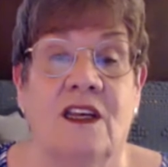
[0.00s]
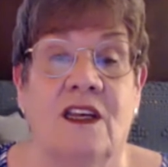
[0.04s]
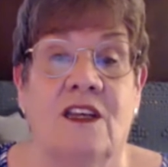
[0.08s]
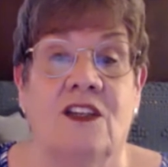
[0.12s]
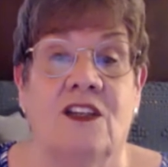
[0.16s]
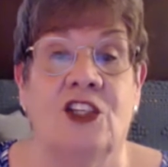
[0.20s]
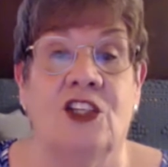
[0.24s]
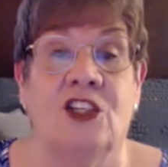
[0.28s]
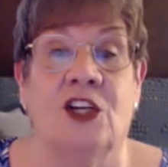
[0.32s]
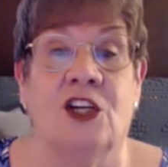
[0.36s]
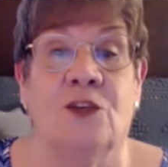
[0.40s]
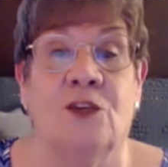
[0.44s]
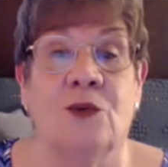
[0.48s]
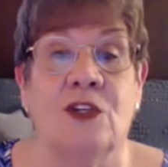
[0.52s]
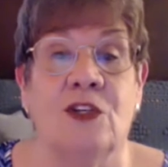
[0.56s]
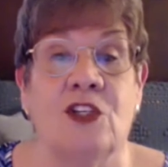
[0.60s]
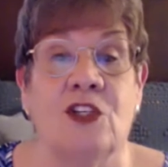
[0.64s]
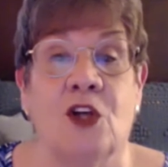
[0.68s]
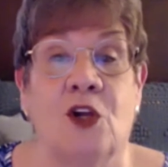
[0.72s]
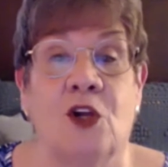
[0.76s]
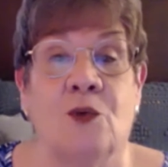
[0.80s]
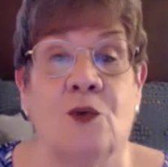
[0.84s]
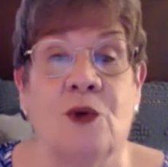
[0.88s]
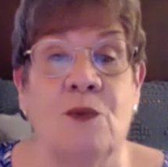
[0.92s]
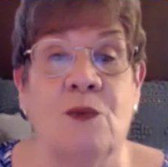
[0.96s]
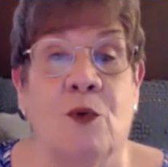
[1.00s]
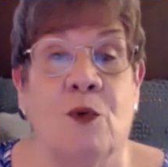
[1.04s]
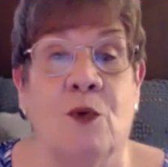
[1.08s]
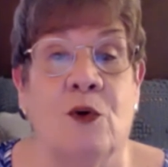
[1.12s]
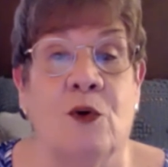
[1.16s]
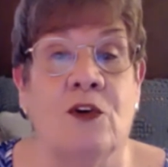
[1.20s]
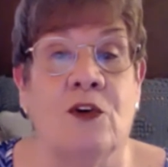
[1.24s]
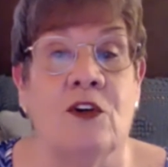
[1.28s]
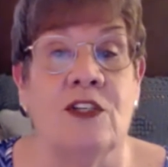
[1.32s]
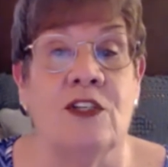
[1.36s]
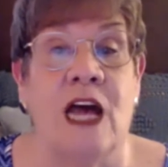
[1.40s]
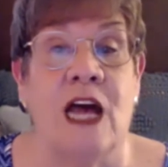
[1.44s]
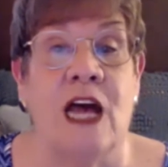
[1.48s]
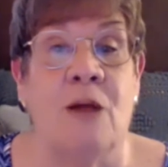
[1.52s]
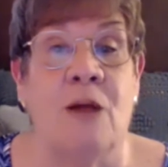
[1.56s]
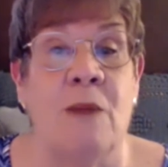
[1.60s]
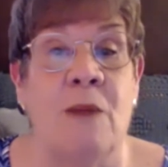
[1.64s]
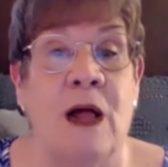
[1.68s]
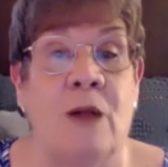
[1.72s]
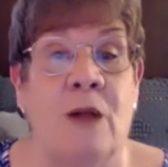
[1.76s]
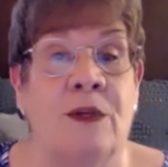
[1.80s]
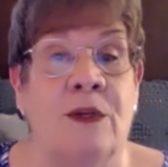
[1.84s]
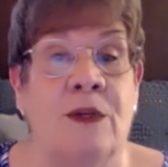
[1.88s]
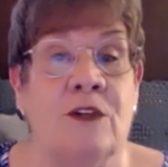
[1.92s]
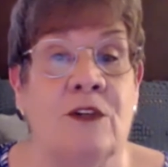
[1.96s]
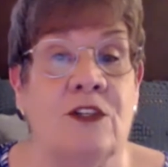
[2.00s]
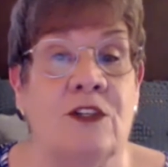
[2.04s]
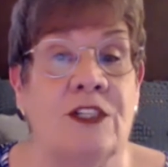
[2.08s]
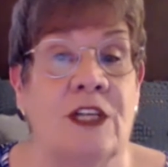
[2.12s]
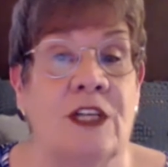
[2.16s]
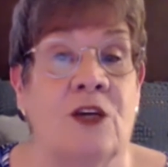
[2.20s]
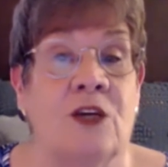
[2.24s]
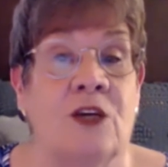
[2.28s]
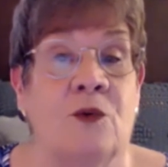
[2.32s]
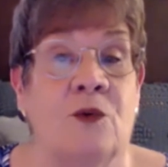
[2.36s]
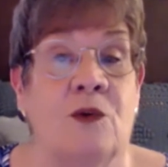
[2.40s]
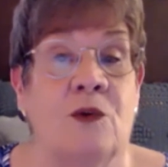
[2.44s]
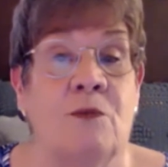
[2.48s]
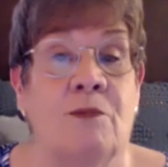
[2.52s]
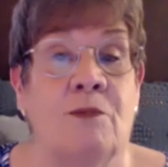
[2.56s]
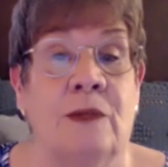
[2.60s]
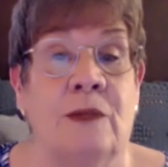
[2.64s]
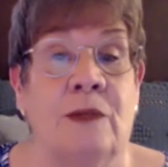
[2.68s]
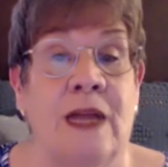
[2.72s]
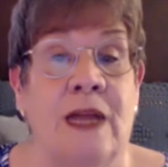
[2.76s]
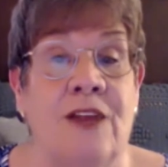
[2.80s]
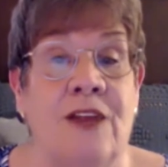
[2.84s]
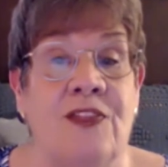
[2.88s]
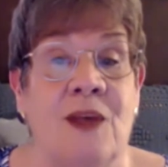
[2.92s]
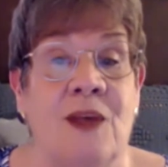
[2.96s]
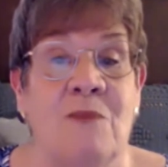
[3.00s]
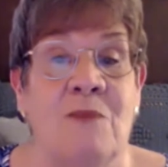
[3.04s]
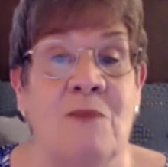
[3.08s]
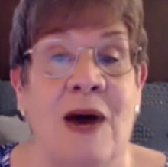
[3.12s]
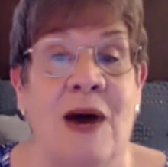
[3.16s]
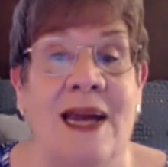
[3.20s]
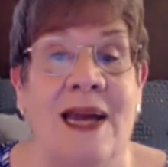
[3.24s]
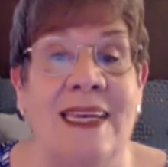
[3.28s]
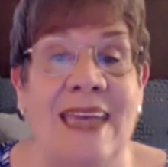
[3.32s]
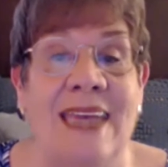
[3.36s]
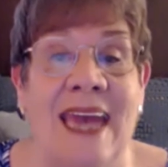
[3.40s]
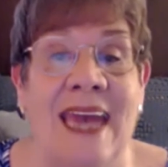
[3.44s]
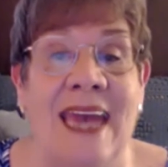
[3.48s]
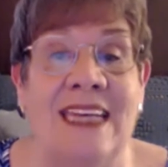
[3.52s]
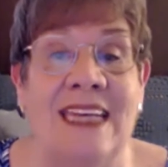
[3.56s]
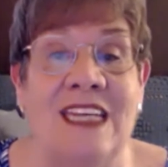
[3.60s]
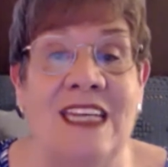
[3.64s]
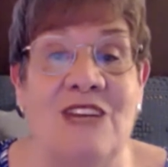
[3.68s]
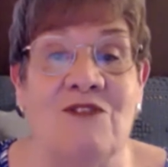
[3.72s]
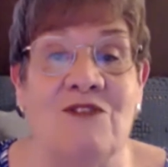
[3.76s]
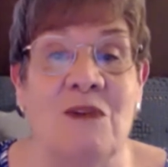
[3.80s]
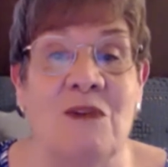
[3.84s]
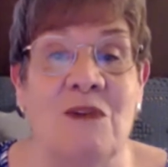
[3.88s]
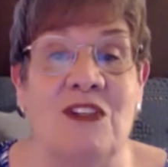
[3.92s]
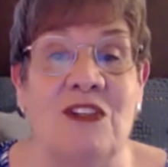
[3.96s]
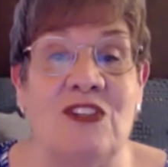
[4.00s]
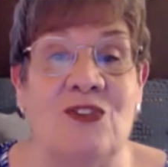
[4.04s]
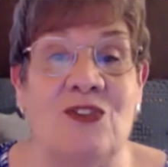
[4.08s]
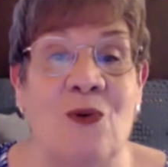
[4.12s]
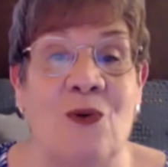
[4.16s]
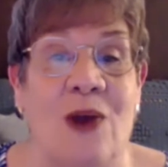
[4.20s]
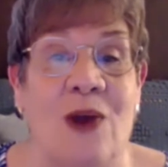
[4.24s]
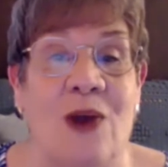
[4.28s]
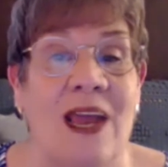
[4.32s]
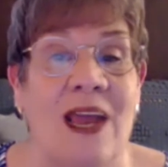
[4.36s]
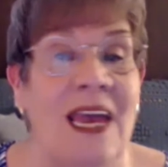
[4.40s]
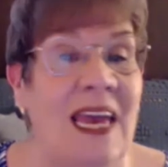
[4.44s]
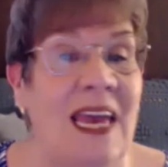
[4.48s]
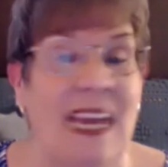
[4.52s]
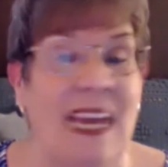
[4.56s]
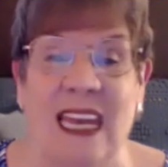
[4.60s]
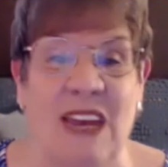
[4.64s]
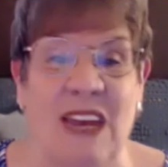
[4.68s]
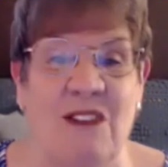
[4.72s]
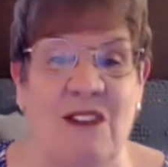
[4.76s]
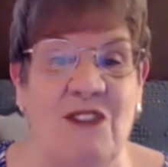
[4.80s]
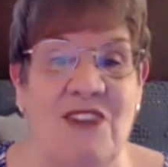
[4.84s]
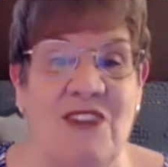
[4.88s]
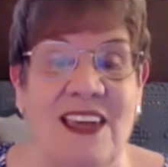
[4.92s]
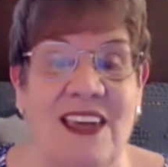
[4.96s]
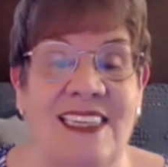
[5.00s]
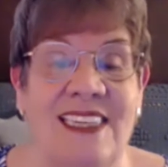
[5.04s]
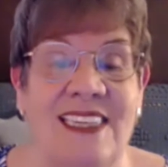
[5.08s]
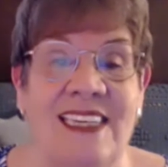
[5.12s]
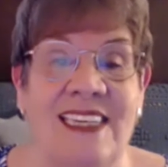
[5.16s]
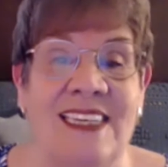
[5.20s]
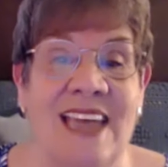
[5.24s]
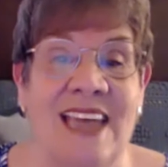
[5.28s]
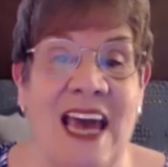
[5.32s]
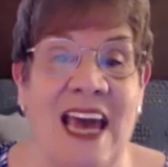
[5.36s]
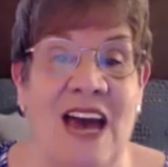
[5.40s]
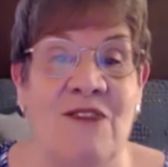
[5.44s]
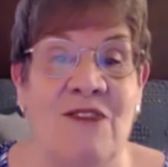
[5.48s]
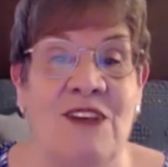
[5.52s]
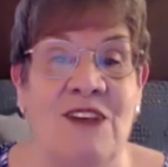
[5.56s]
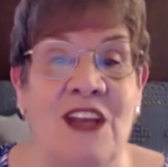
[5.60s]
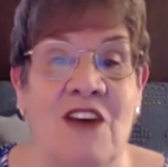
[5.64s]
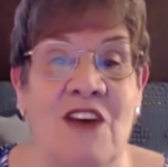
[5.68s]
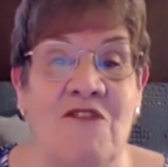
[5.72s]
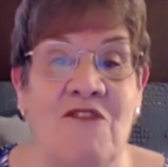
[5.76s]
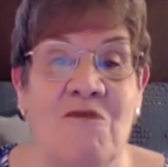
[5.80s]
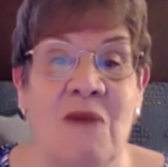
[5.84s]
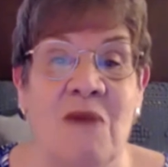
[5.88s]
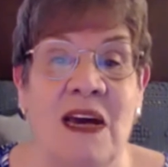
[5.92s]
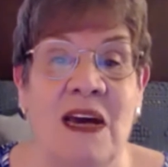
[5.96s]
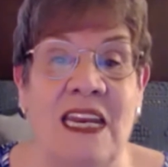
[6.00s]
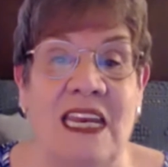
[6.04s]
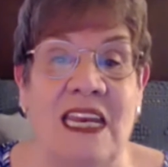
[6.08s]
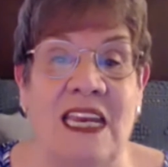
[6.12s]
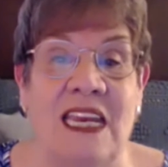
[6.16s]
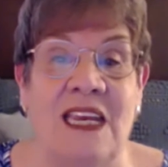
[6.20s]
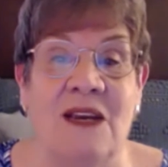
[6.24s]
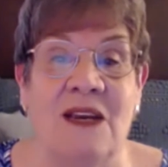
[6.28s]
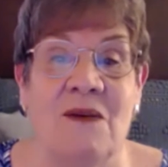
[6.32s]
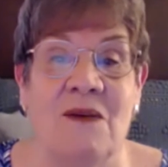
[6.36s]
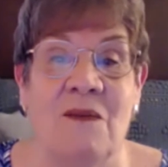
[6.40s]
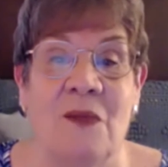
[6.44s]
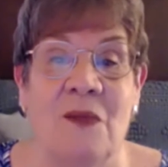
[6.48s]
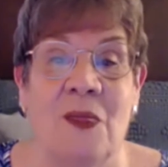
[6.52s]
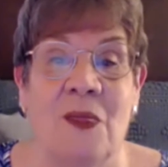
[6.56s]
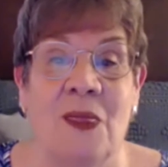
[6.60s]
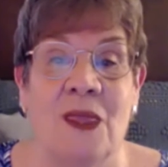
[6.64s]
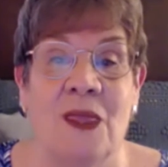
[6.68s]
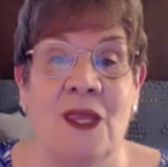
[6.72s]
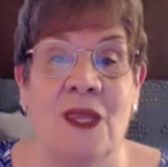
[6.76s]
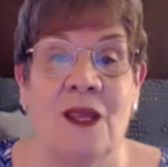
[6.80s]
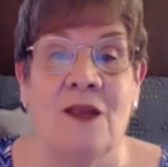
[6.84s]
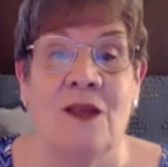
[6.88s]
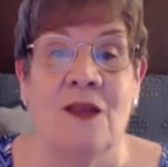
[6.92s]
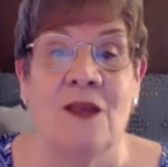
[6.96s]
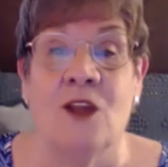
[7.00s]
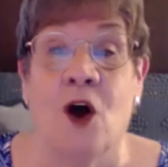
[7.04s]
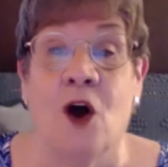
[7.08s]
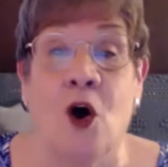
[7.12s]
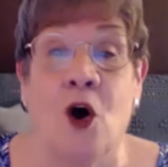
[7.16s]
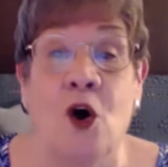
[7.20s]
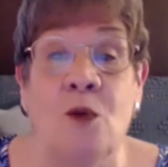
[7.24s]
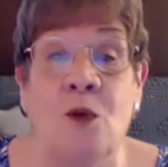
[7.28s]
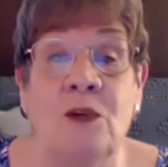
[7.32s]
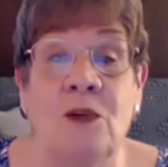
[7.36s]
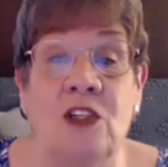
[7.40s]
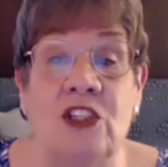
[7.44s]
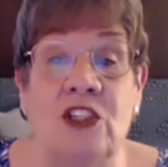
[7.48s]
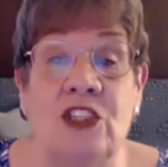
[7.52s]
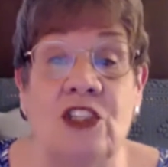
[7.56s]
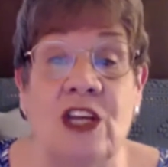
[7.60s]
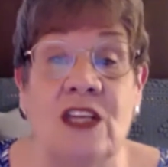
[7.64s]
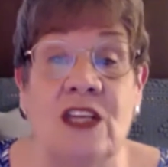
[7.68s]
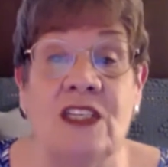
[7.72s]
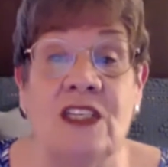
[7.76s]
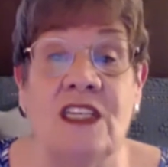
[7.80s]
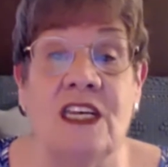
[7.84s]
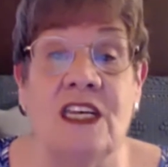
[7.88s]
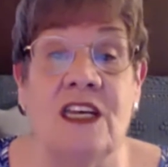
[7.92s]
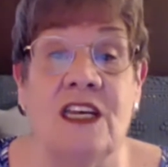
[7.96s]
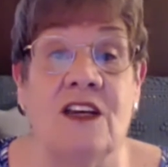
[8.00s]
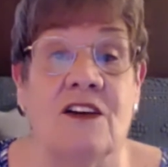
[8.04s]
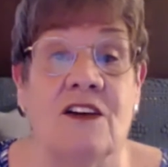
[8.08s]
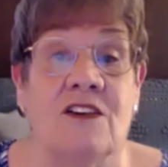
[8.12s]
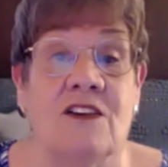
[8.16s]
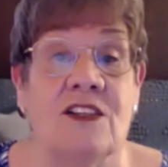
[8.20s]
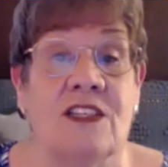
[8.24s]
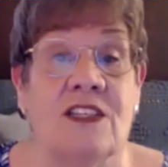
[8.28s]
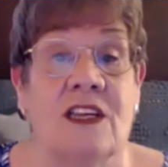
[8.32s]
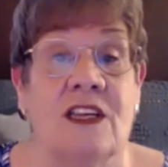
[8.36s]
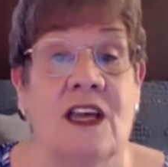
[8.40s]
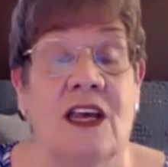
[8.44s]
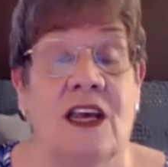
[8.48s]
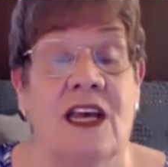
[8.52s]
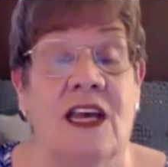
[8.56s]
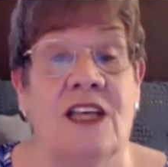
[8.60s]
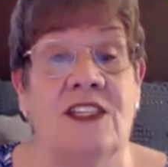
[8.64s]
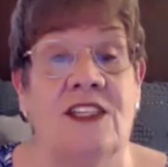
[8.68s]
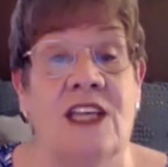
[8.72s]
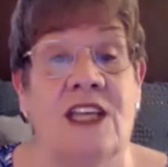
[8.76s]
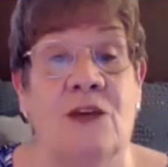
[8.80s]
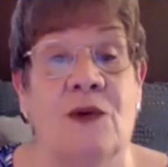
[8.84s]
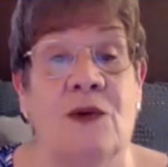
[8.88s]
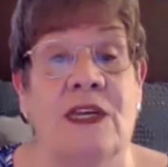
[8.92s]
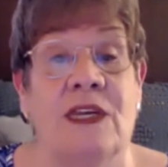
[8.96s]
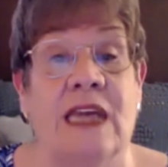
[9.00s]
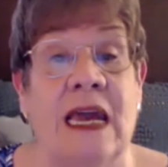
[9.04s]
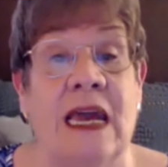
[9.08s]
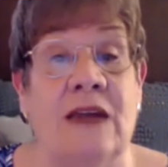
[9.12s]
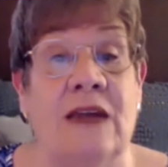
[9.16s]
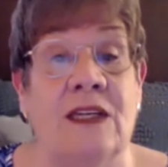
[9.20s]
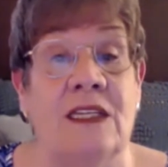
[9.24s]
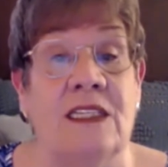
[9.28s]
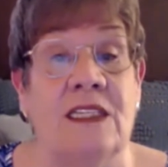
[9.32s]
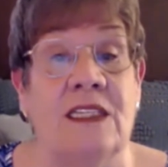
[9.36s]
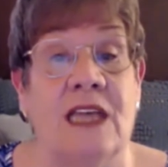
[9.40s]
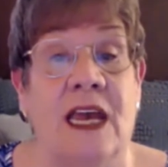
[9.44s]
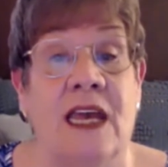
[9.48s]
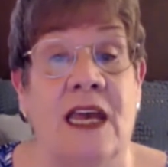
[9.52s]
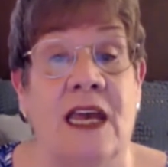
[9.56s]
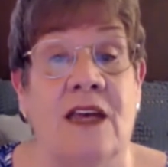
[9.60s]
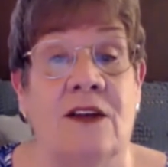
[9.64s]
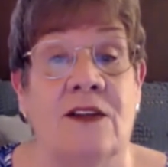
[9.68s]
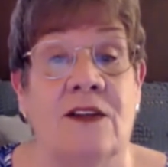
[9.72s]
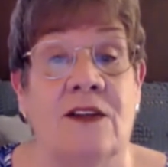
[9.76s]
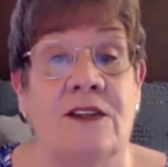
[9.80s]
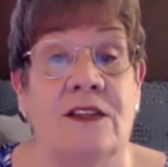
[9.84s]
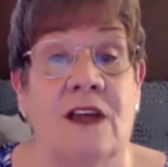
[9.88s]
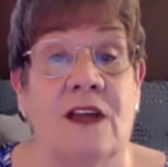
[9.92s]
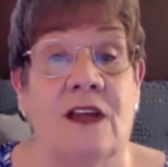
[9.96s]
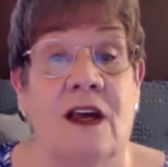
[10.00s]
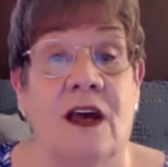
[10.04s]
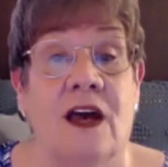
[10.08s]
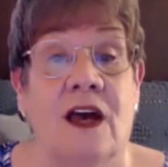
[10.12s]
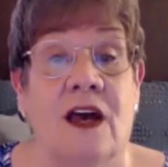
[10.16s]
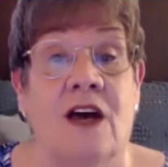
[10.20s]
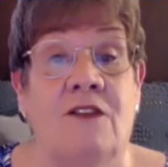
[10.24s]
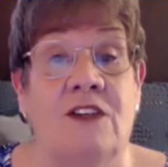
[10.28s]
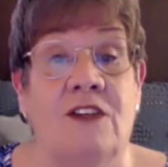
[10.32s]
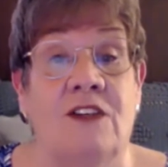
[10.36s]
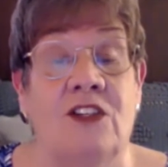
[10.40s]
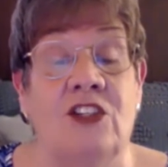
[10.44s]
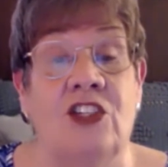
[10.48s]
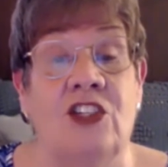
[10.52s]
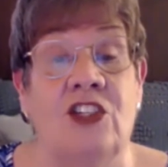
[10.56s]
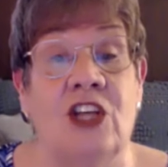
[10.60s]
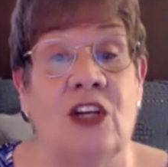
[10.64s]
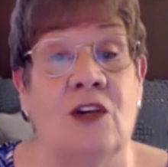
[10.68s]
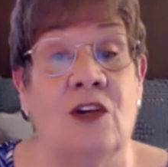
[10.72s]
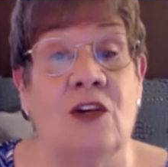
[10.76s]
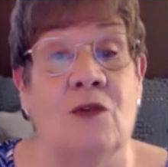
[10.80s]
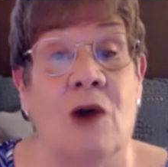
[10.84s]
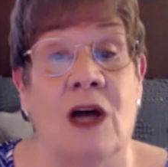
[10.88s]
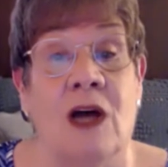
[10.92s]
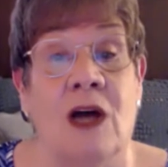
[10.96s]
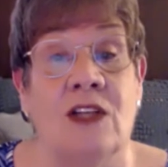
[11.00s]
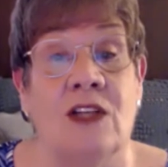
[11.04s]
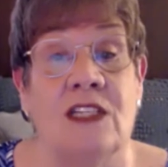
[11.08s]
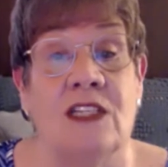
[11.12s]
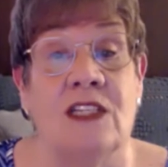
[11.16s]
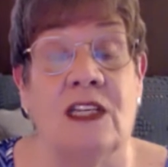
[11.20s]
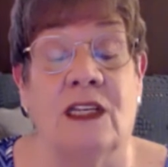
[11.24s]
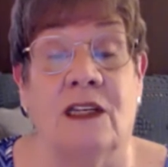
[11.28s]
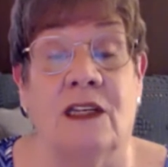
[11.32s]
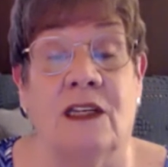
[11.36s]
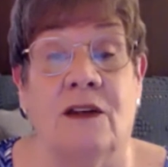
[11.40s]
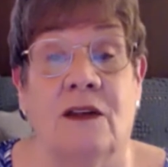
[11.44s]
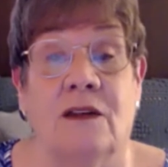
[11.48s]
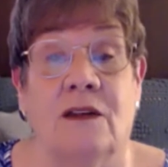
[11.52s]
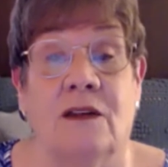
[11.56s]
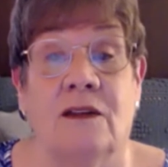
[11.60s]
Children told reporters how Balbir Singh would let them buy candy from his store, even if they didn't have enough money. The homeless shed tears as they recounted tales of his generosity.